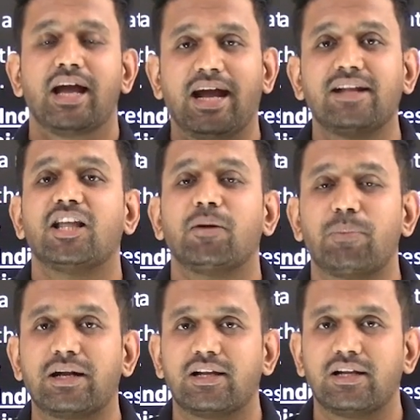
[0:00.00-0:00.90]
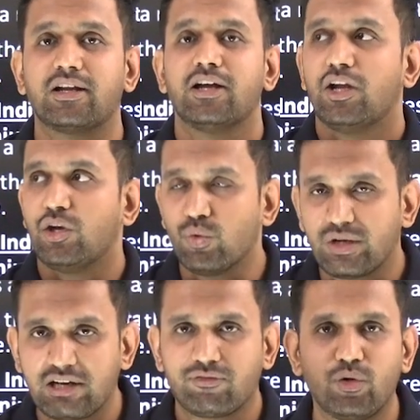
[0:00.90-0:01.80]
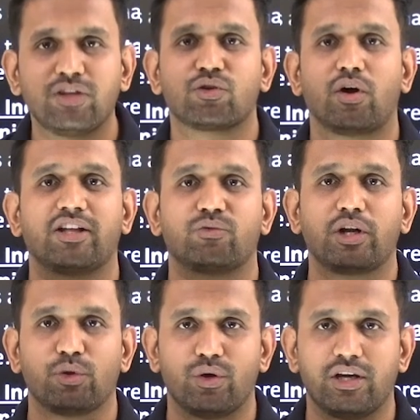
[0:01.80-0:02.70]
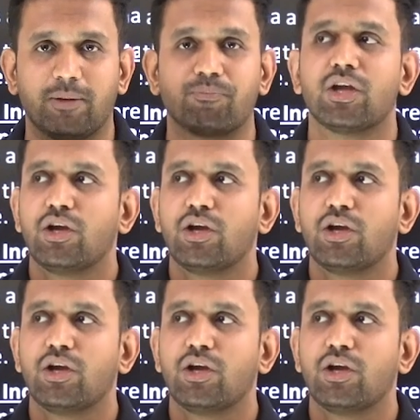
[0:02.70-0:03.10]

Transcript: and the particular nuclear fuel is called as what? Uranium.